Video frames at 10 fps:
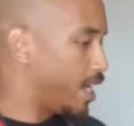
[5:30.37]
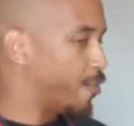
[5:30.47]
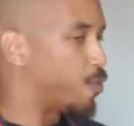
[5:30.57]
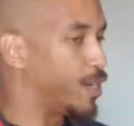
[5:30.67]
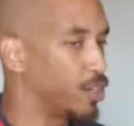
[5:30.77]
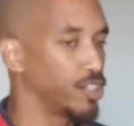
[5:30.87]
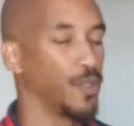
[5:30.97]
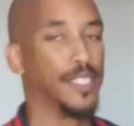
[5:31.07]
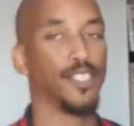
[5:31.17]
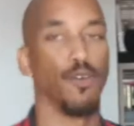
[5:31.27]
If we're not
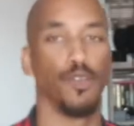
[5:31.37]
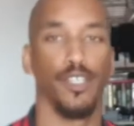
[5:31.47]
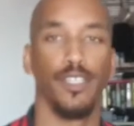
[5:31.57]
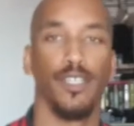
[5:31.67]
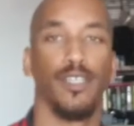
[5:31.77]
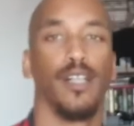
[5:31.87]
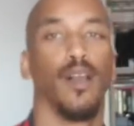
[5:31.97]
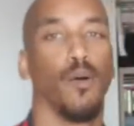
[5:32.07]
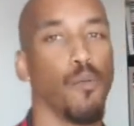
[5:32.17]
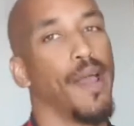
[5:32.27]
doing so good,
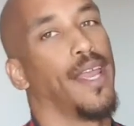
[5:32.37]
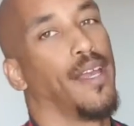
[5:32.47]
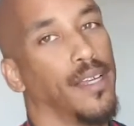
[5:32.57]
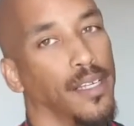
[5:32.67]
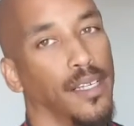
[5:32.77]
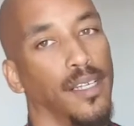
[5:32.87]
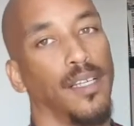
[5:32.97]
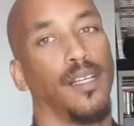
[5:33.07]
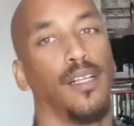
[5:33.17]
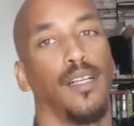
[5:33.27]
wait.
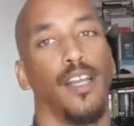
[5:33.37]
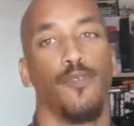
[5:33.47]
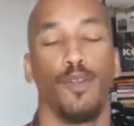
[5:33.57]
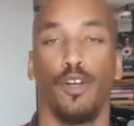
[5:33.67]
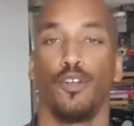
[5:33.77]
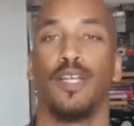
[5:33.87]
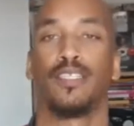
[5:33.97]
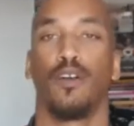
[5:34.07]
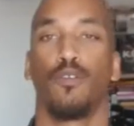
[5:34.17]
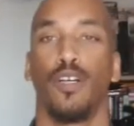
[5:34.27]
If we're not doing
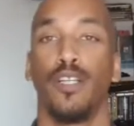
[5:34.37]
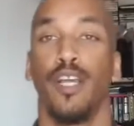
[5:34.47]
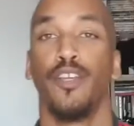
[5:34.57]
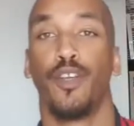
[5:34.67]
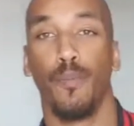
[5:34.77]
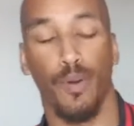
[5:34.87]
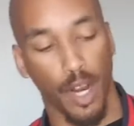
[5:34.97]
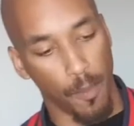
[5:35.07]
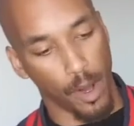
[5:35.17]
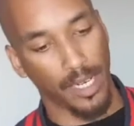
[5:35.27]
so good, you can
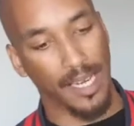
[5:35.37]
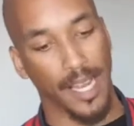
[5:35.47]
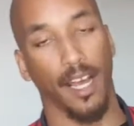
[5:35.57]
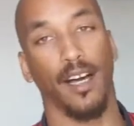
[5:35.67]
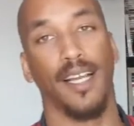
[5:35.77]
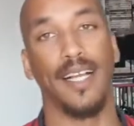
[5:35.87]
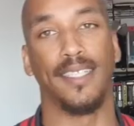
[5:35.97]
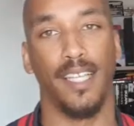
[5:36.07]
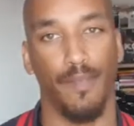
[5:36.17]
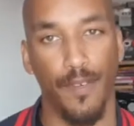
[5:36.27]
bring them on later, like
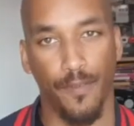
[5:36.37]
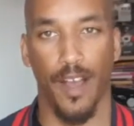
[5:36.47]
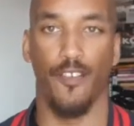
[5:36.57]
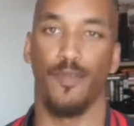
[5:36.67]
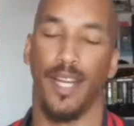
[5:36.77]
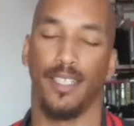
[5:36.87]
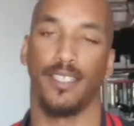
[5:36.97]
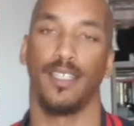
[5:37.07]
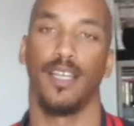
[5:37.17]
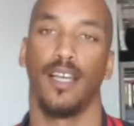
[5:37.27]
75
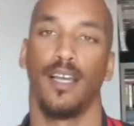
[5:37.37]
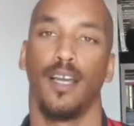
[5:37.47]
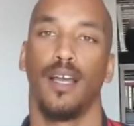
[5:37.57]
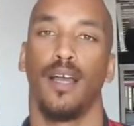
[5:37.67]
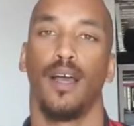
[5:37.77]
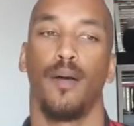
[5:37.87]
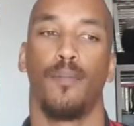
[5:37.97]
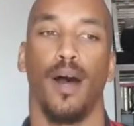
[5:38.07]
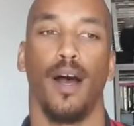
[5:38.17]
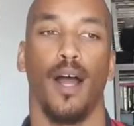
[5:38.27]
minutes.
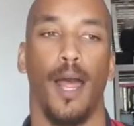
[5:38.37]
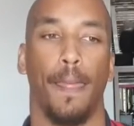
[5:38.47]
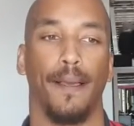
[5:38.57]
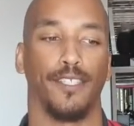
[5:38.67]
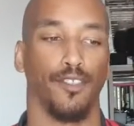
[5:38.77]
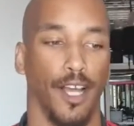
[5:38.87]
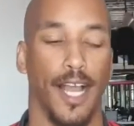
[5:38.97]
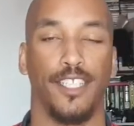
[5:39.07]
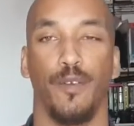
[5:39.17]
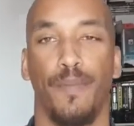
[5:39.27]
But it's not
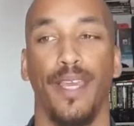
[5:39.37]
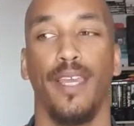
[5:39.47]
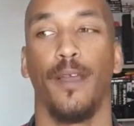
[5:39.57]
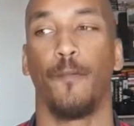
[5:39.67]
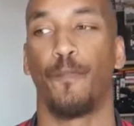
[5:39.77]
going to be